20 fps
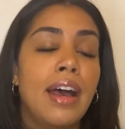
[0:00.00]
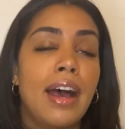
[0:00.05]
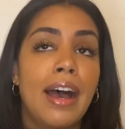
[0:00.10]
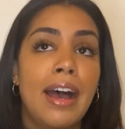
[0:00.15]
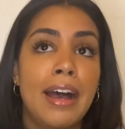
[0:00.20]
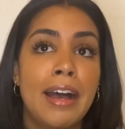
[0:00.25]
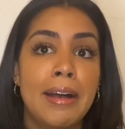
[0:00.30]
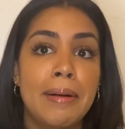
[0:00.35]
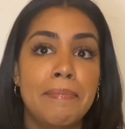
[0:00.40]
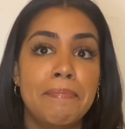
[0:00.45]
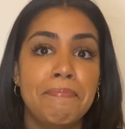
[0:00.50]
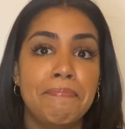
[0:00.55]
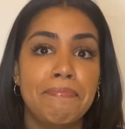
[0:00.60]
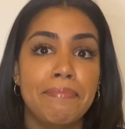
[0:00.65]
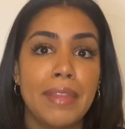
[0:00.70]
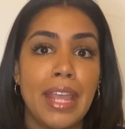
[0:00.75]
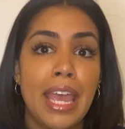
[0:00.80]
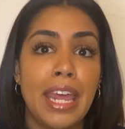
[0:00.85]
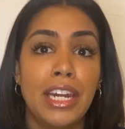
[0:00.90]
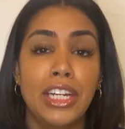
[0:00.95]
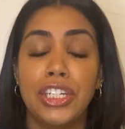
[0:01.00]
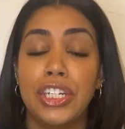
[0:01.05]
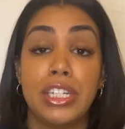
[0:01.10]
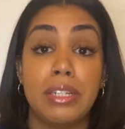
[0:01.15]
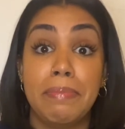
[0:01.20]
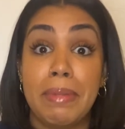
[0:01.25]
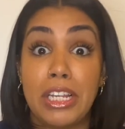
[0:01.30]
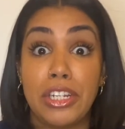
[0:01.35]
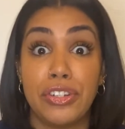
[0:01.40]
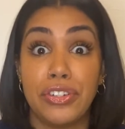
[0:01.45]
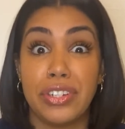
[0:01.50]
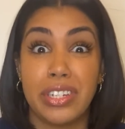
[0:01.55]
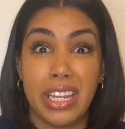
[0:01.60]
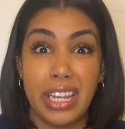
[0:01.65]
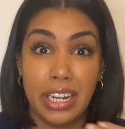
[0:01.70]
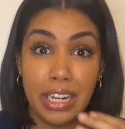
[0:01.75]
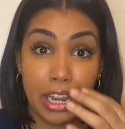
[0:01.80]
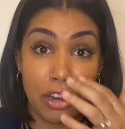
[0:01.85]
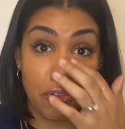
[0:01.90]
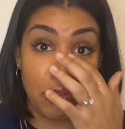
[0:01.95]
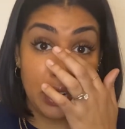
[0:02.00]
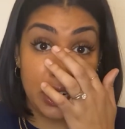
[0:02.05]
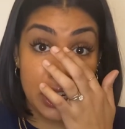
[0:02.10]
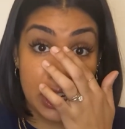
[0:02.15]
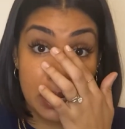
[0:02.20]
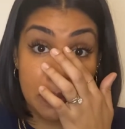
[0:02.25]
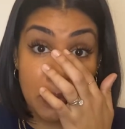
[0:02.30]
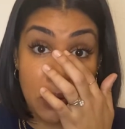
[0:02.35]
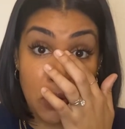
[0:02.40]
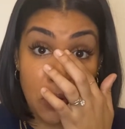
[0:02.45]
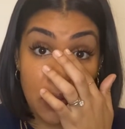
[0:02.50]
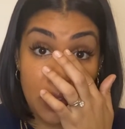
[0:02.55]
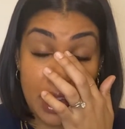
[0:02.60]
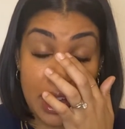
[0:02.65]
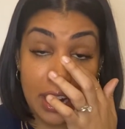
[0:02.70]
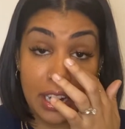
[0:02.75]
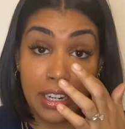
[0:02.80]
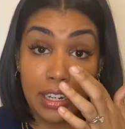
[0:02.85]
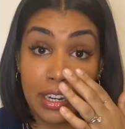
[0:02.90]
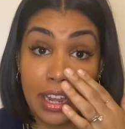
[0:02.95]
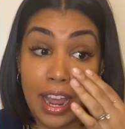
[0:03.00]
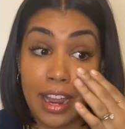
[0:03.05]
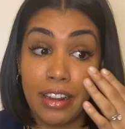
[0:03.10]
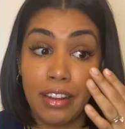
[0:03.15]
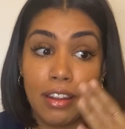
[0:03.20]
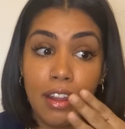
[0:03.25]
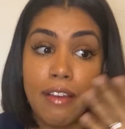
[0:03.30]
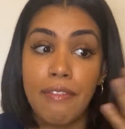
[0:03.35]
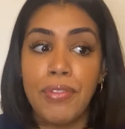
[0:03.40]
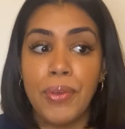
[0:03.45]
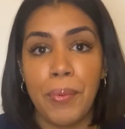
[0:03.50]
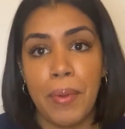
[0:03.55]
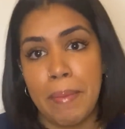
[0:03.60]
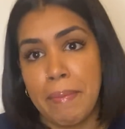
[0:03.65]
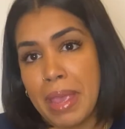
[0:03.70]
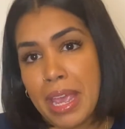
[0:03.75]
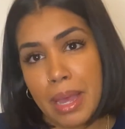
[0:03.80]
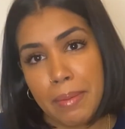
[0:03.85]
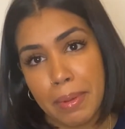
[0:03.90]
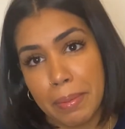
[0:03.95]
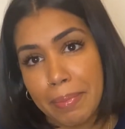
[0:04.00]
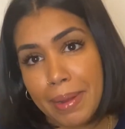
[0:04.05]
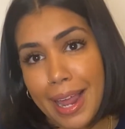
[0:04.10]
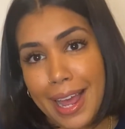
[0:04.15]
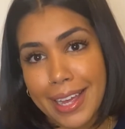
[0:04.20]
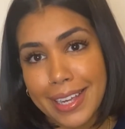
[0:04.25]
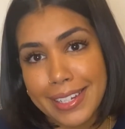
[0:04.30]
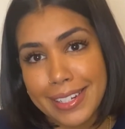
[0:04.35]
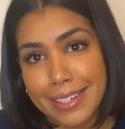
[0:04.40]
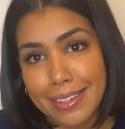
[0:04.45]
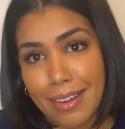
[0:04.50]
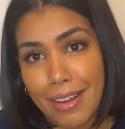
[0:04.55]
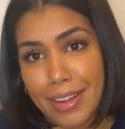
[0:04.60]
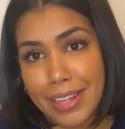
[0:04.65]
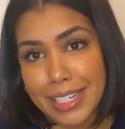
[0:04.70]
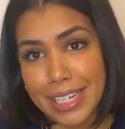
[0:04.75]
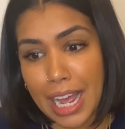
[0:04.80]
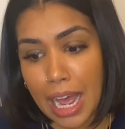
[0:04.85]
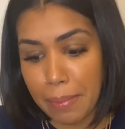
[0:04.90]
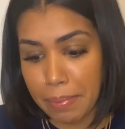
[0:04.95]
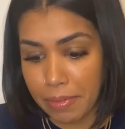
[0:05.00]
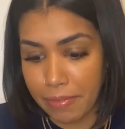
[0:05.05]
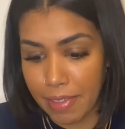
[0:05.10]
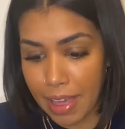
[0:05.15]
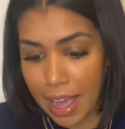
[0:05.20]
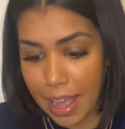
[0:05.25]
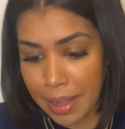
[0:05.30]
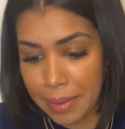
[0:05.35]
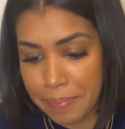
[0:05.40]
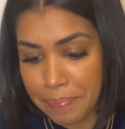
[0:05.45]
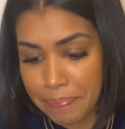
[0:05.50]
and it just makes your skin like really smooth, and I love the way makeup applies on top of that.